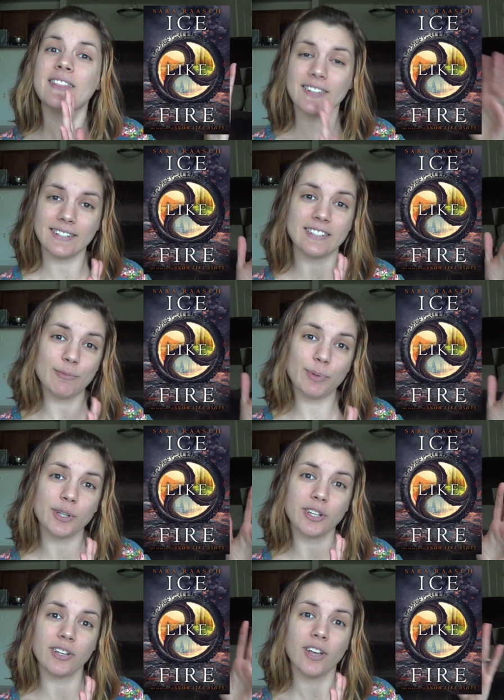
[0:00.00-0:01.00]
this is the
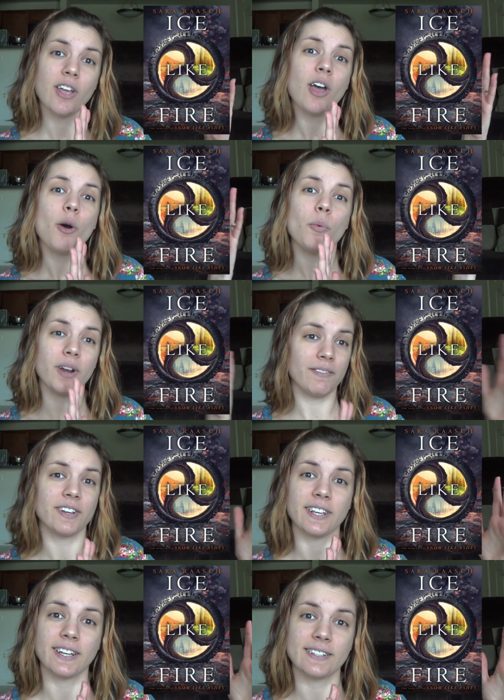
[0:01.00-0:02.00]
book where
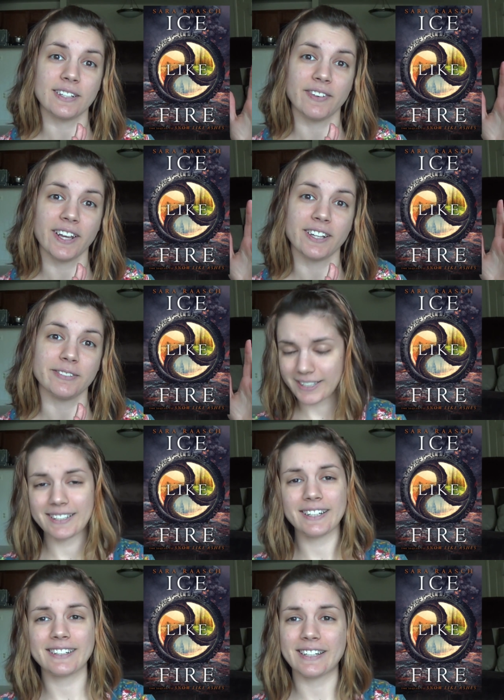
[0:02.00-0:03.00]
everything hits the fan.
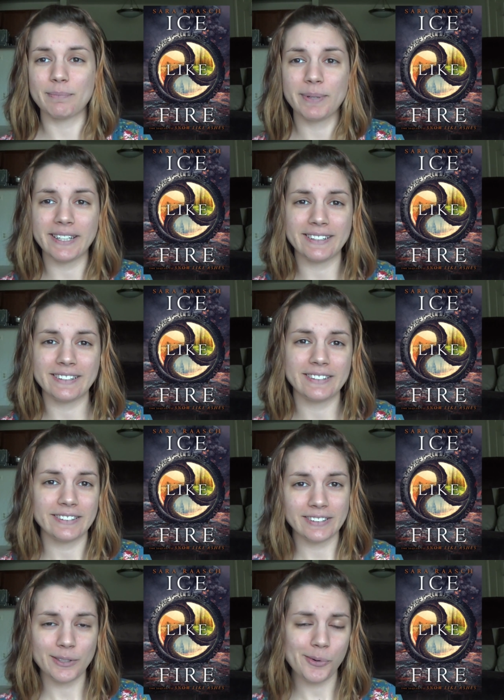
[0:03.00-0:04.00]
Like, like I said,
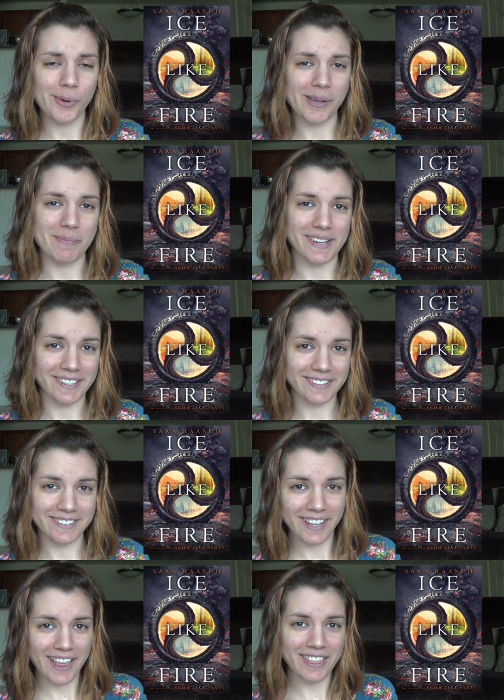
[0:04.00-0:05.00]
peace. What
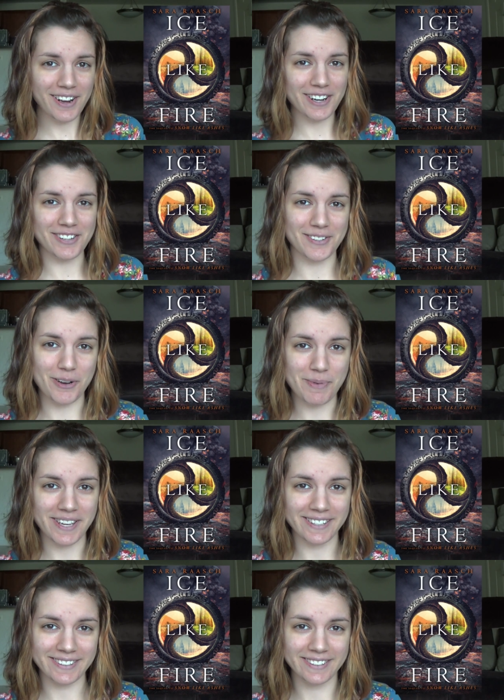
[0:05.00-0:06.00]
peace? There is no
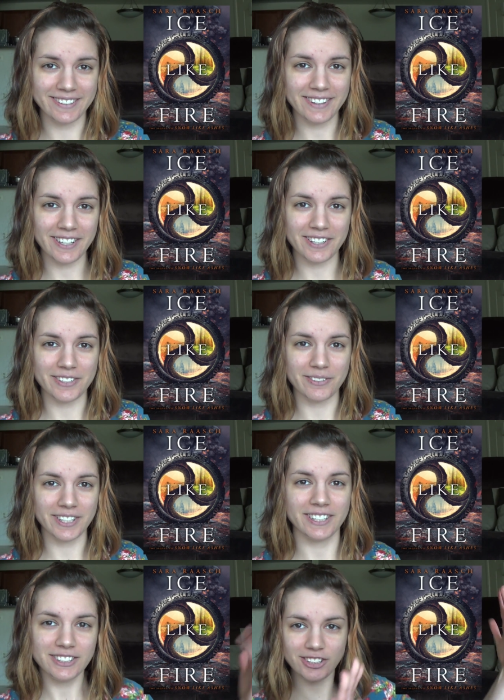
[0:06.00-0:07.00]
peace. There is
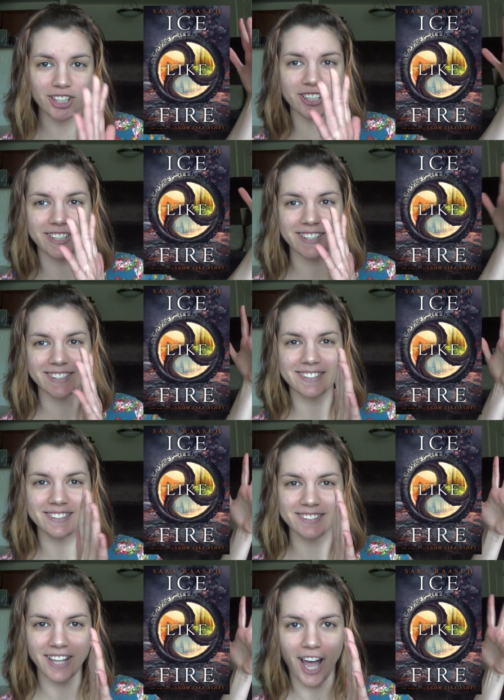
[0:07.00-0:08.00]
only
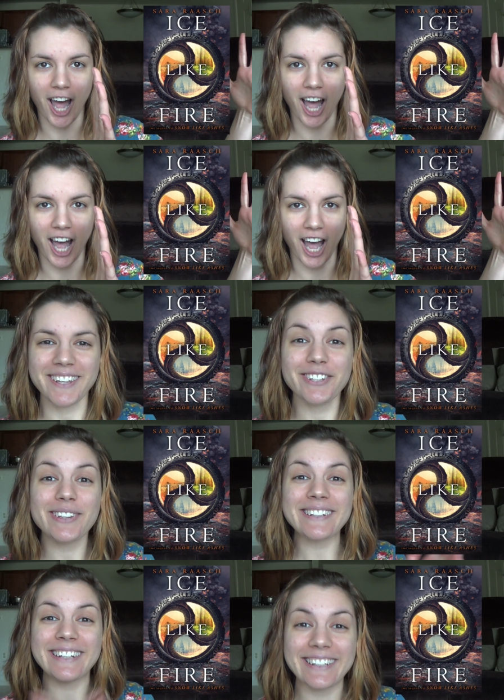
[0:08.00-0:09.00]
darkness.
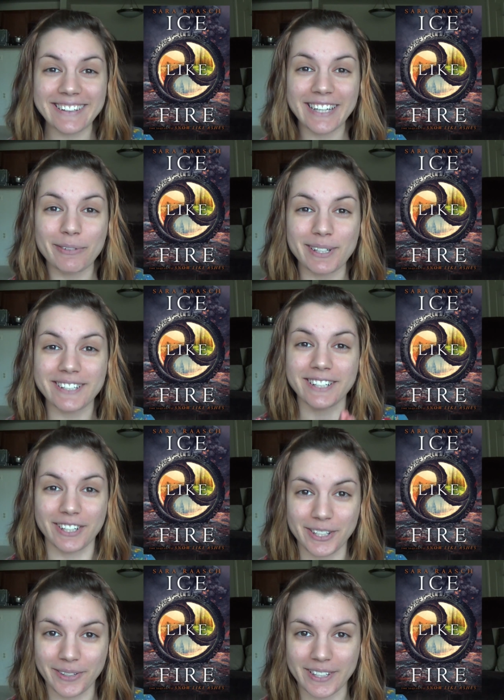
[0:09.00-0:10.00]
So the second thing I wanted to
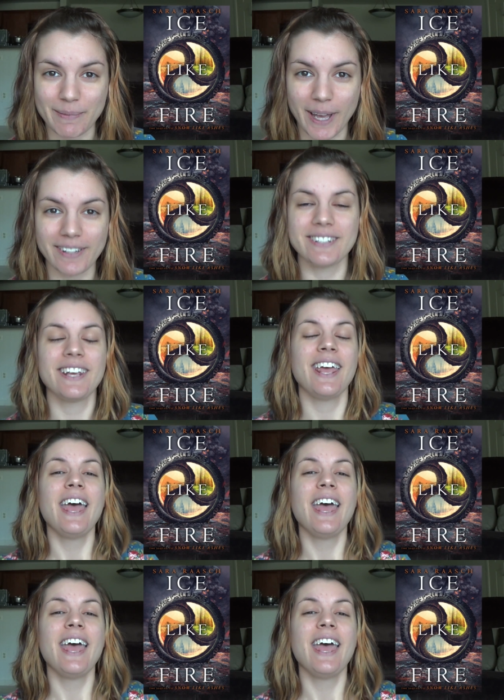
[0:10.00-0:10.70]
talk to you guys about